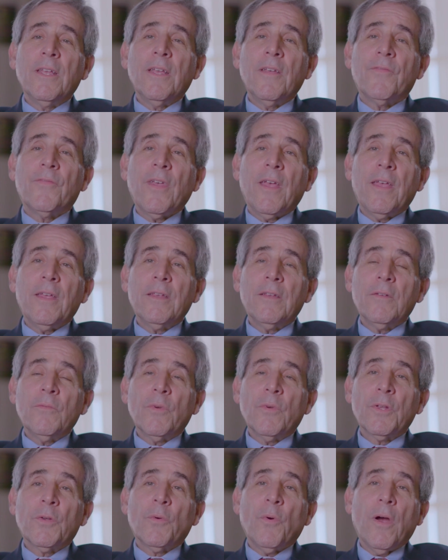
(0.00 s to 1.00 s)
if they
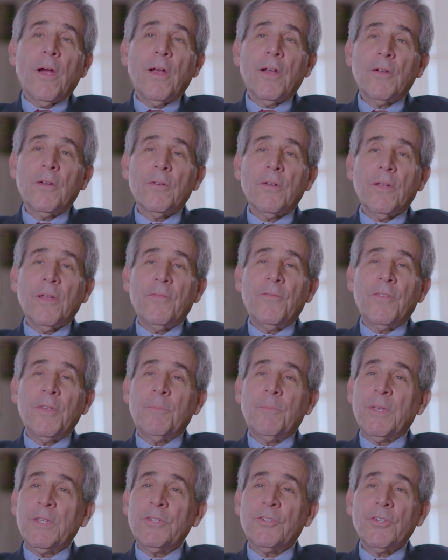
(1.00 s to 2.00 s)
require a V
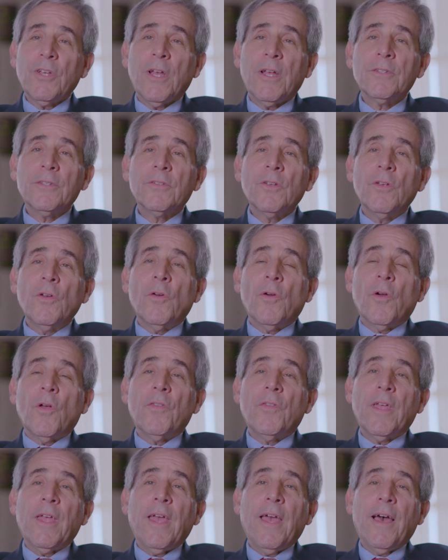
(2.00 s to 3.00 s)
P shunt or
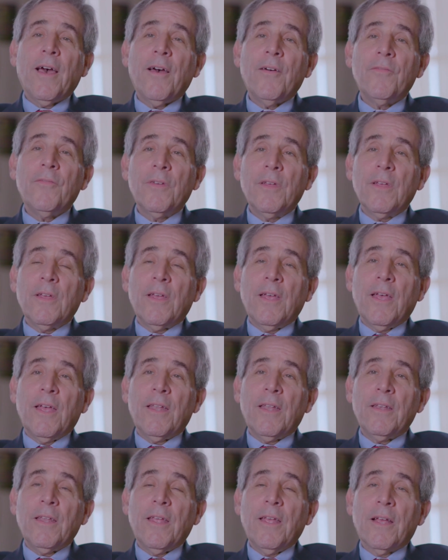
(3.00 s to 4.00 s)
they have
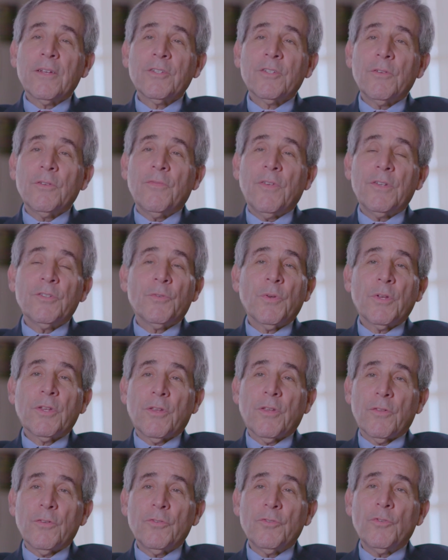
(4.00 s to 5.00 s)
an
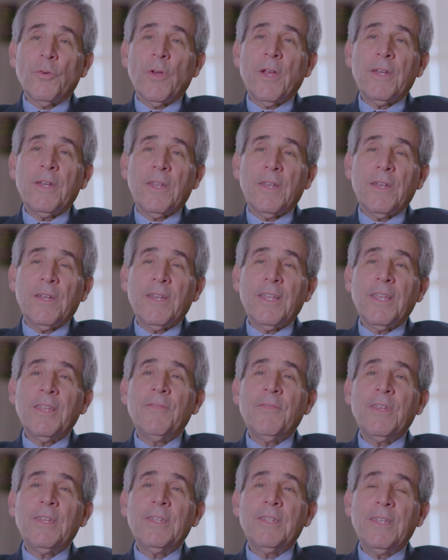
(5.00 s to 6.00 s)
extraventricular drain and an E
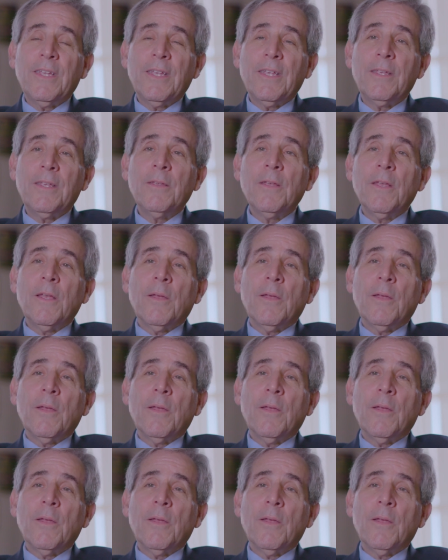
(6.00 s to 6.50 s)
V D